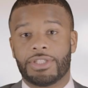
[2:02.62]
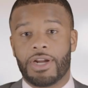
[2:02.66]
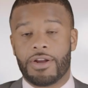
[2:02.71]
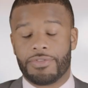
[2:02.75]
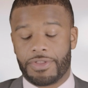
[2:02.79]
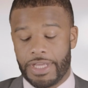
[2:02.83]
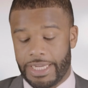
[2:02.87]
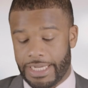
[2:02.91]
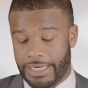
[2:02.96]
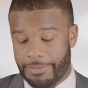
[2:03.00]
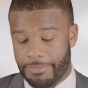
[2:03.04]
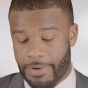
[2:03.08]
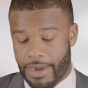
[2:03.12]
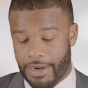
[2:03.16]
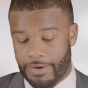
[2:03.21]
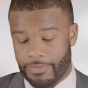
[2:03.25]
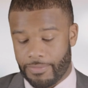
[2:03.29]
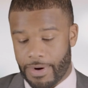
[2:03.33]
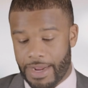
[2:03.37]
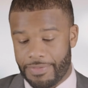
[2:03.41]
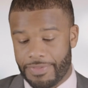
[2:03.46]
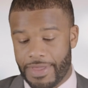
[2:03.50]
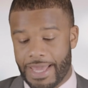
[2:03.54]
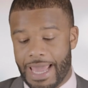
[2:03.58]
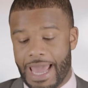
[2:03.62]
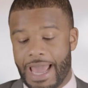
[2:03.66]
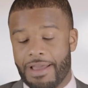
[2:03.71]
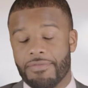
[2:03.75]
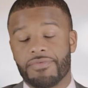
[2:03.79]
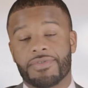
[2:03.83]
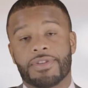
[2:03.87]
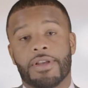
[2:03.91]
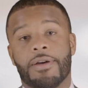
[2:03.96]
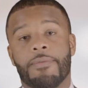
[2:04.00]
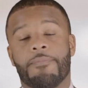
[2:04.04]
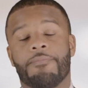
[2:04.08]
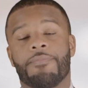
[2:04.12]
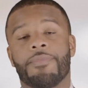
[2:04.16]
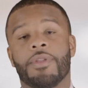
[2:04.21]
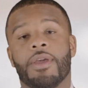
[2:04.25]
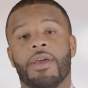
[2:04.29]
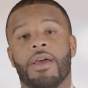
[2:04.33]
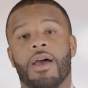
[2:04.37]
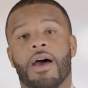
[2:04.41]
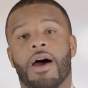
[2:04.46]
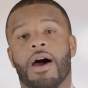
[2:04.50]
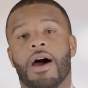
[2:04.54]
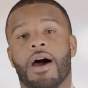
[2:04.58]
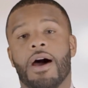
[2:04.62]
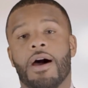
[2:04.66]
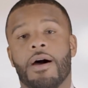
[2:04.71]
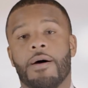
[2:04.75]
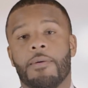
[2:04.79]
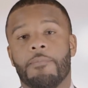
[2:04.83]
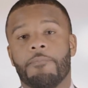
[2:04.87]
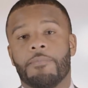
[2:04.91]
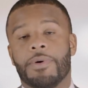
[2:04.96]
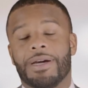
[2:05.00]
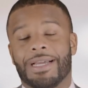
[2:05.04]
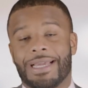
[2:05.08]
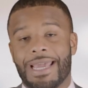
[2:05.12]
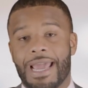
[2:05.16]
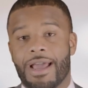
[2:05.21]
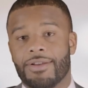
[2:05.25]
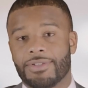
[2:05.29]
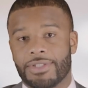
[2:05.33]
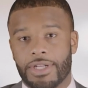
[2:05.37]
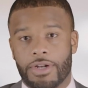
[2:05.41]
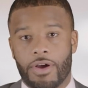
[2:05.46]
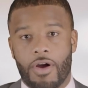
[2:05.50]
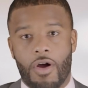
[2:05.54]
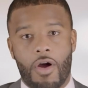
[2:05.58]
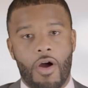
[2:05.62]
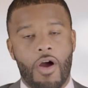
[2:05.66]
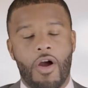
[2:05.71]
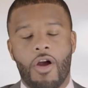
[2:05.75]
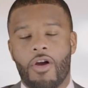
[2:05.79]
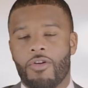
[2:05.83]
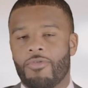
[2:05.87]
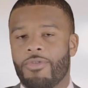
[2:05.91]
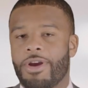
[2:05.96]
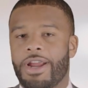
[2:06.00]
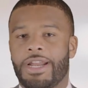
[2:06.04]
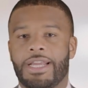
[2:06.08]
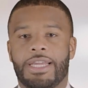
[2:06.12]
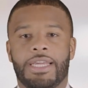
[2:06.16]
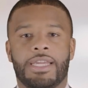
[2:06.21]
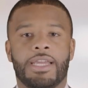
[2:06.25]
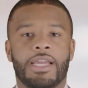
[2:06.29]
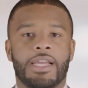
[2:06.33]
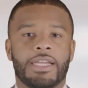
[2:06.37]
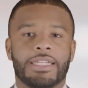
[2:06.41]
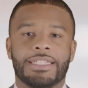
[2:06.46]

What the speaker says: start thinking about it, right? They have some accounts that are already